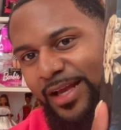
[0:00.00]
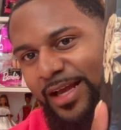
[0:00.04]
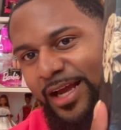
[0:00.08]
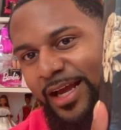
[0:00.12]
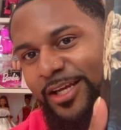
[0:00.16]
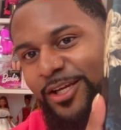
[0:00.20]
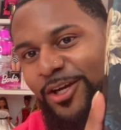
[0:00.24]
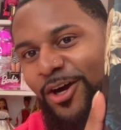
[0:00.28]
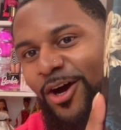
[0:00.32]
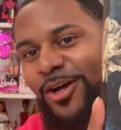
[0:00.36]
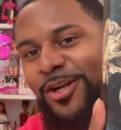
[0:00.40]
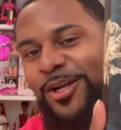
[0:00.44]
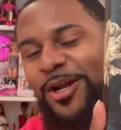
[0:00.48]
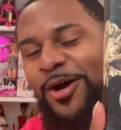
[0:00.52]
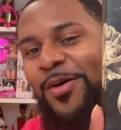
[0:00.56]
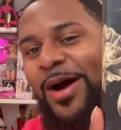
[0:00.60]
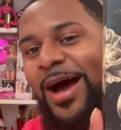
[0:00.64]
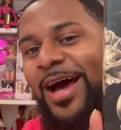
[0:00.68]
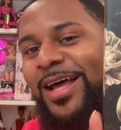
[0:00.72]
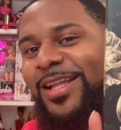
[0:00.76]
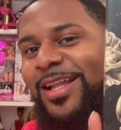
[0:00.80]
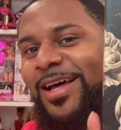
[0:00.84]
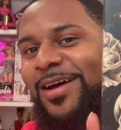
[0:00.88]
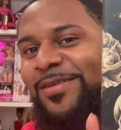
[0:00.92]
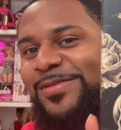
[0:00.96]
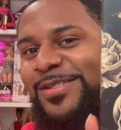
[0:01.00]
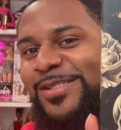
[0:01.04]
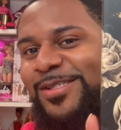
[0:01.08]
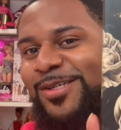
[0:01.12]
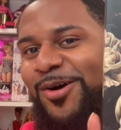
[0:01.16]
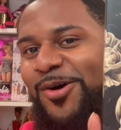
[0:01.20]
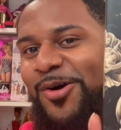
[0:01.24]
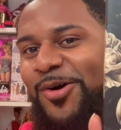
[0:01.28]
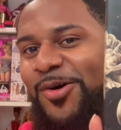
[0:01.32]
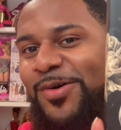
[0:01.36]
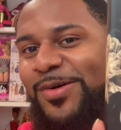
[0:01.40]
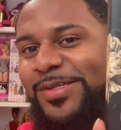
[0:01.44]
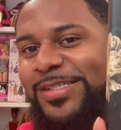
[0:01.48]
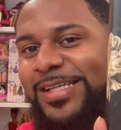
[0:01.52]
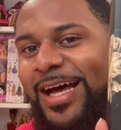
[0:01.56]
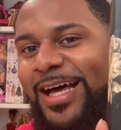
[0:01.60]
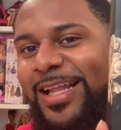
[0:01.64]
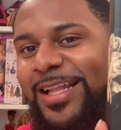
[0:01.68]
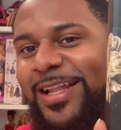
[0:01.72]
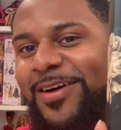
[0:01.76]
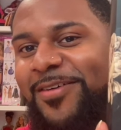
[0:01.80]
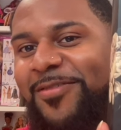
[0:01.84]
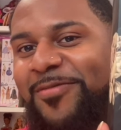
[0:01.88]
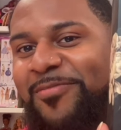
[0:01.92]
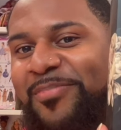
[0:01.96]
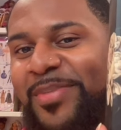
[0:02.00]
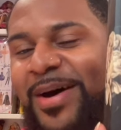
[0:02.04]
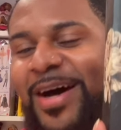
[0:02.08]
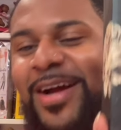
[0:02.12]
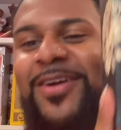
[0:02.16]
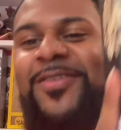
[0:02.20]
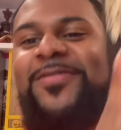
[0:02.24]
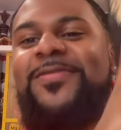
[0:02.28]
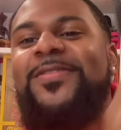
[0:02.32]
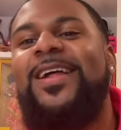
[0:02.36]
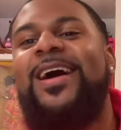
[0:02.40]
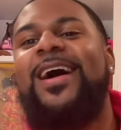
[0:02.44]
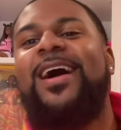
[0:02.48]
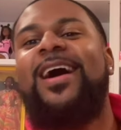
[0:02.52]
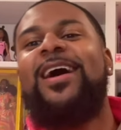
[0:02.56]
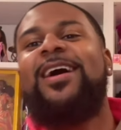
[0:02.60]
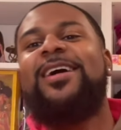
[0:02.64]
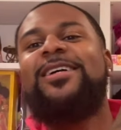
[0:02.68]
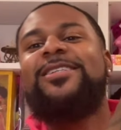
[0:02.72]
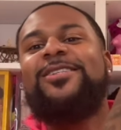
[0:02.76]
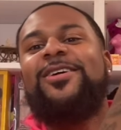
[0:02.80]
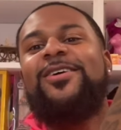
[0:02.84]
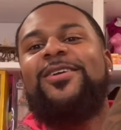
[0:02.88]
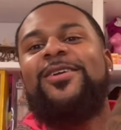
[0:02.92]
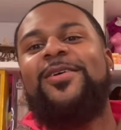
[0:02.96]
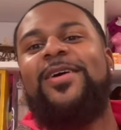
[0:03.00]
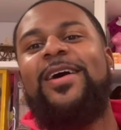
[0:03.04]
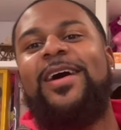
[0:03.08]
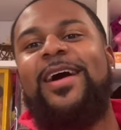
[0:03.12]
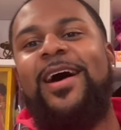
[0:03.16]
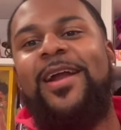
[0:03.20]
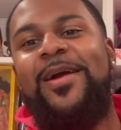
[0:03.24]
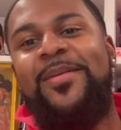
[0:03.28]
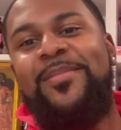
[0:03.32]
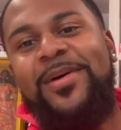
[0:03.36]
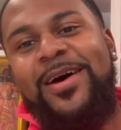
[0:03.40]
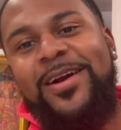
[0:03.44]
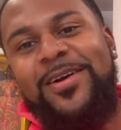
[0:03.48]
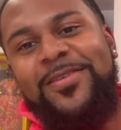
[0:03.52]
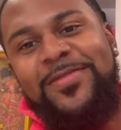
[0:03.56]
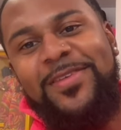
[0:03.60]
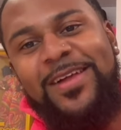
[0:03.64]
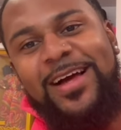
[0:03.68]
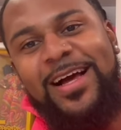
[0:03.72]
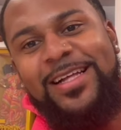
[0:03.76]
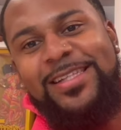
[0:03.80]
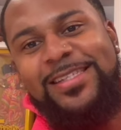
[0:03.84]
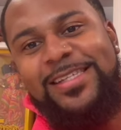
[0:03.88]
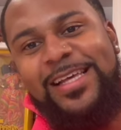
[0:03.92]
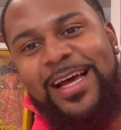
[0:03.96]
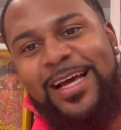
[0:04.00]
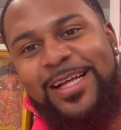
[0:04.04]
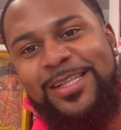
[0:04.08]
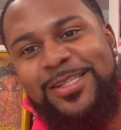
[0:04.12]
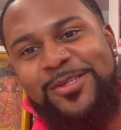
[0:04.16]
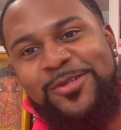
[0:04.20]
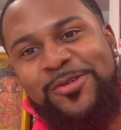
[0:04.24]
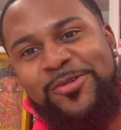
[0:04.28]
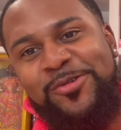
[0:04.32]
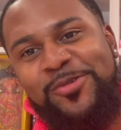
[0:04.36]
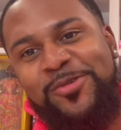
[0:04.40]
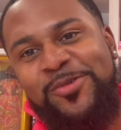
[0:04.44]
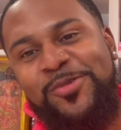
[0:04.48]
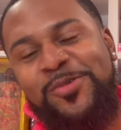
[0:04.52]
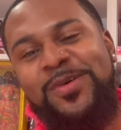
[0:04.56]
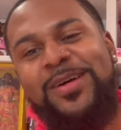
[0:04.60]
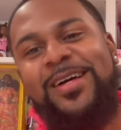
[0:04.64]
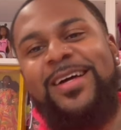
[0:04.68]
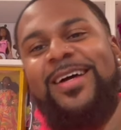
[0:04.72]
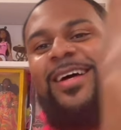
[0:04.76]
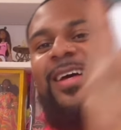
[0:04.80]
Y'all know I love skulls. I love butterflies. Y'all know I got a butterfly tattoo.